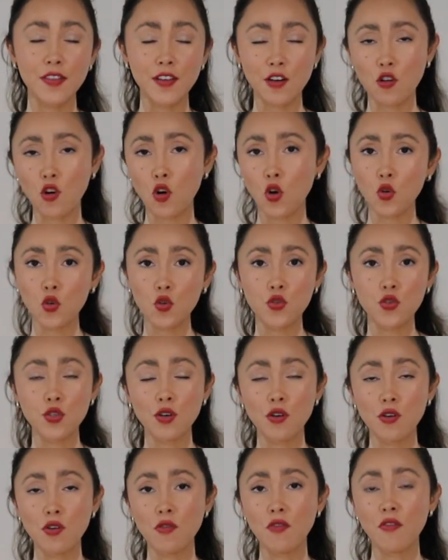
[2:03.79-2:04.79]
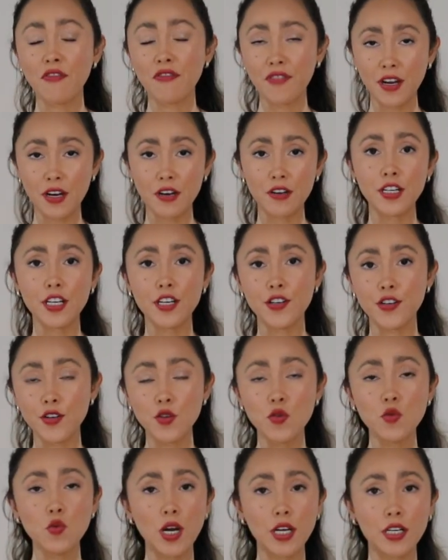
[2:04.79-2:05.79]
They're also fairly
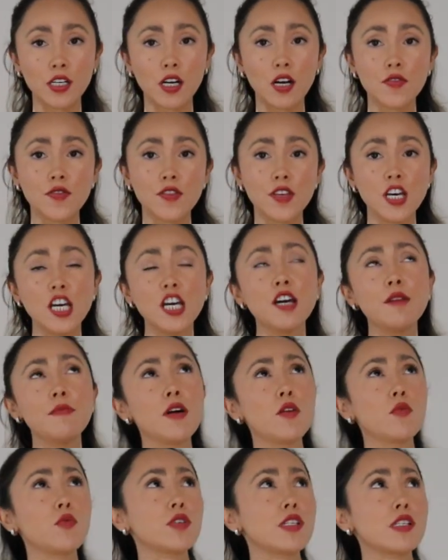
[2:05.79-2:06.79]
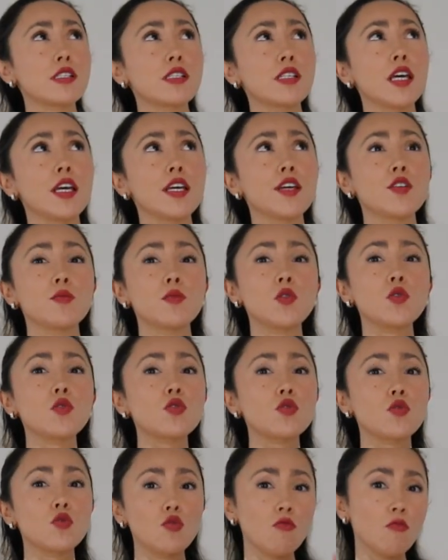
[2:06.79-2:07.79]
new. I got them, I want to say
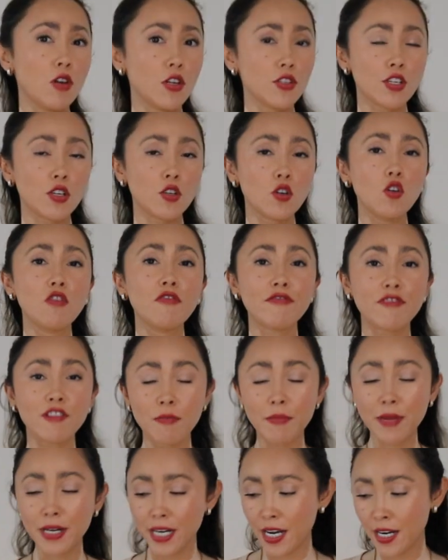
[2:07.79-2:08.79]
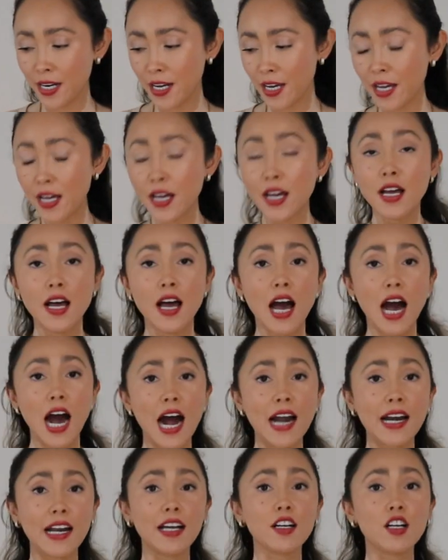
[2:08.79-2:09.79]
almost 2 months ago from Banana,
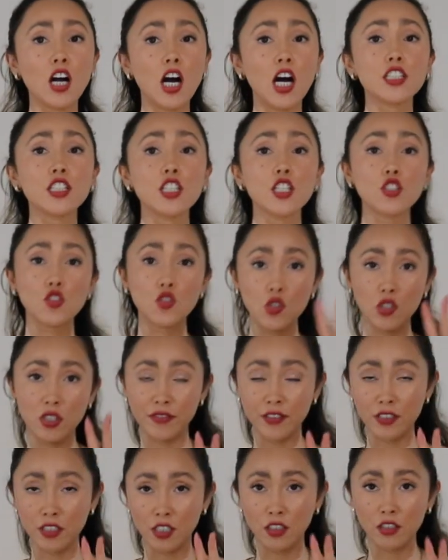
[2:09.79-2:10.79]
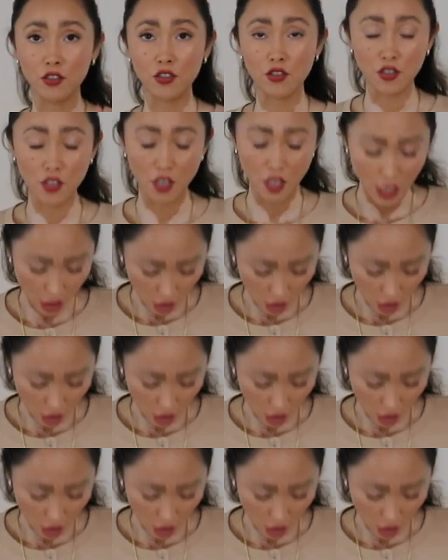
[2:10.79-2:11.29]
and I got two different colors.